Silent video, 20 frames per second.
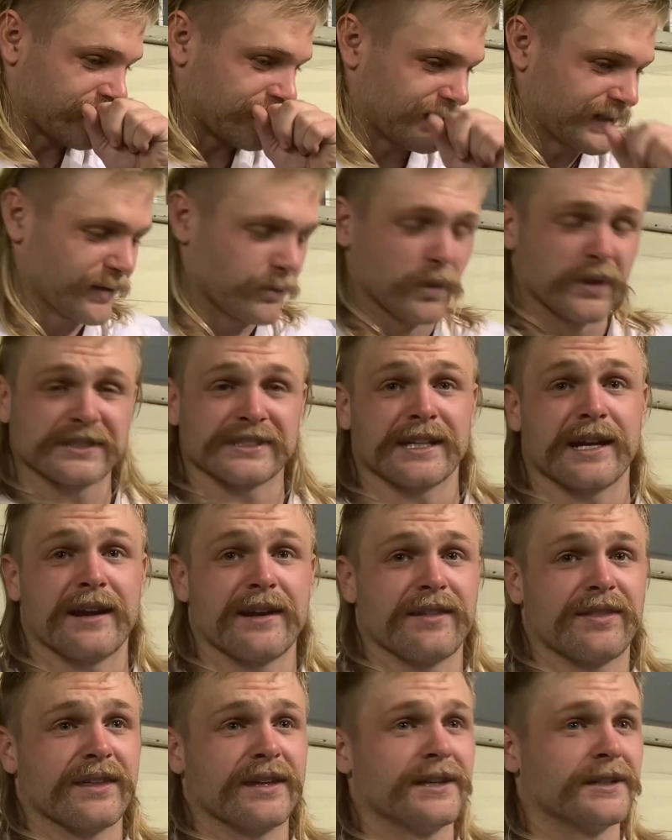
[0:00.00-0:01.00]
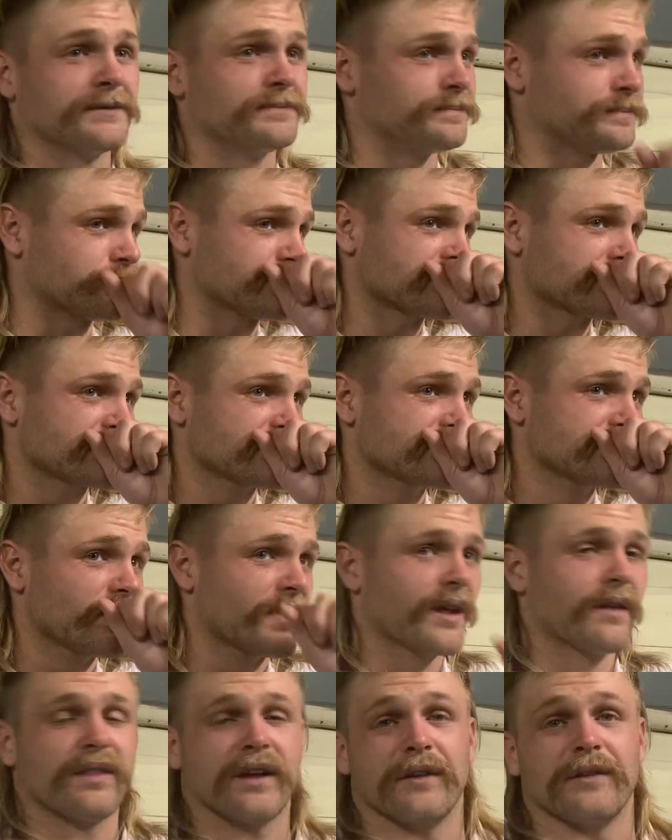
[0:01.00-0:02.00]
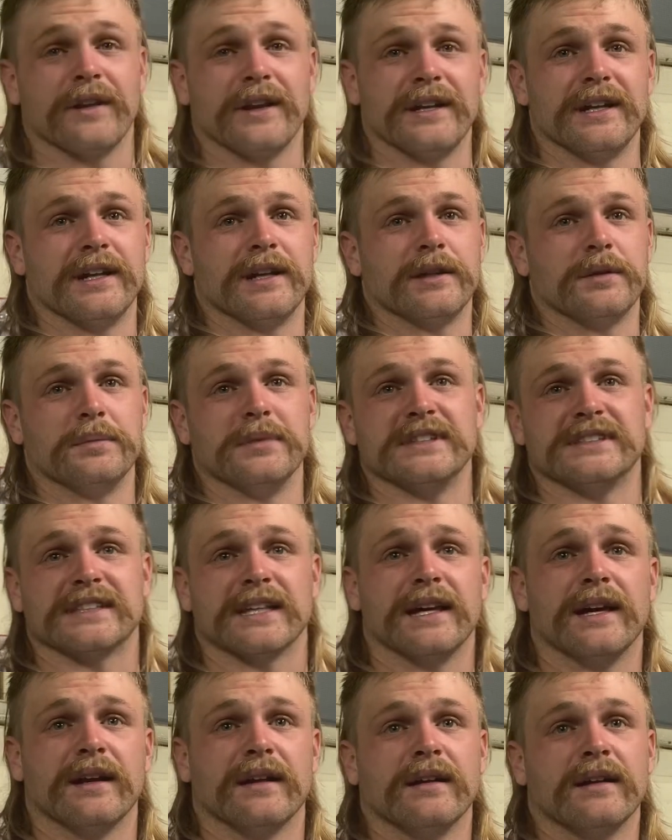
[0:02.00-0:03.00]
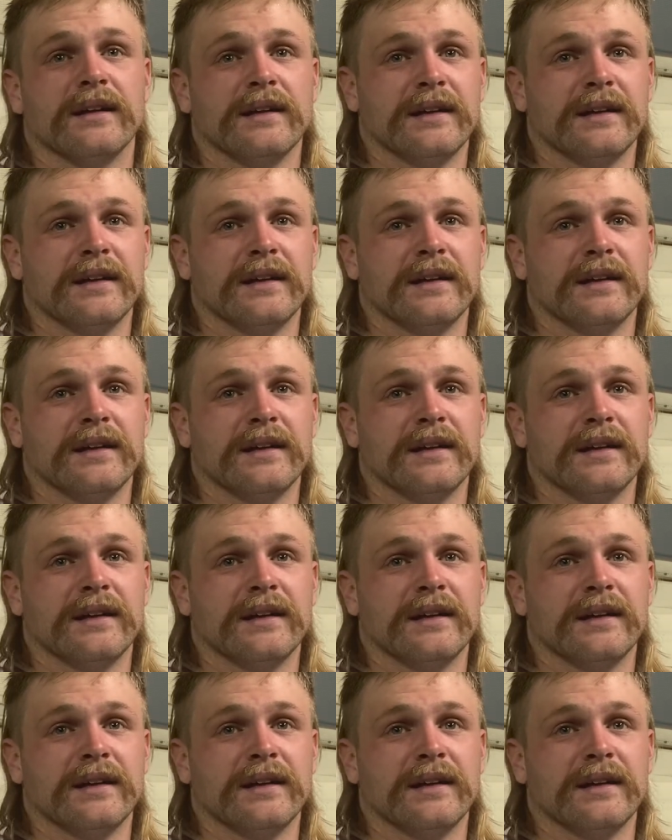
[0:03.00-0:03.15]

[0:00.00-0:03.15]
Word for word: it wasn't anything that really needed to be said.